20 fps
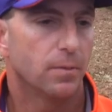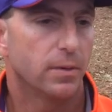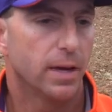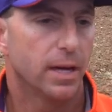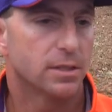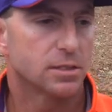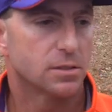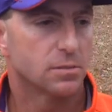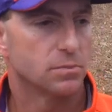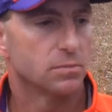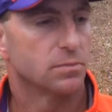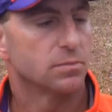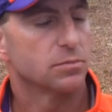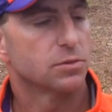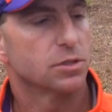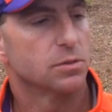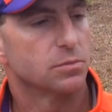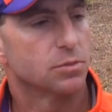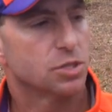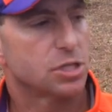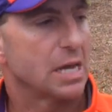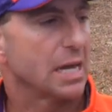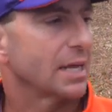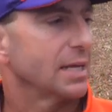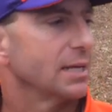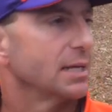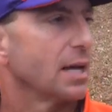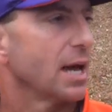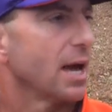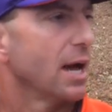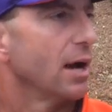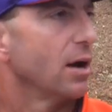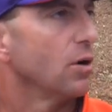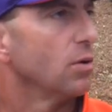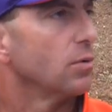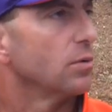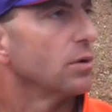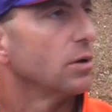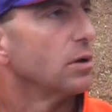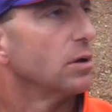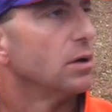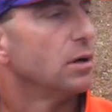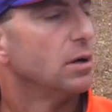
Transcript: had some second down,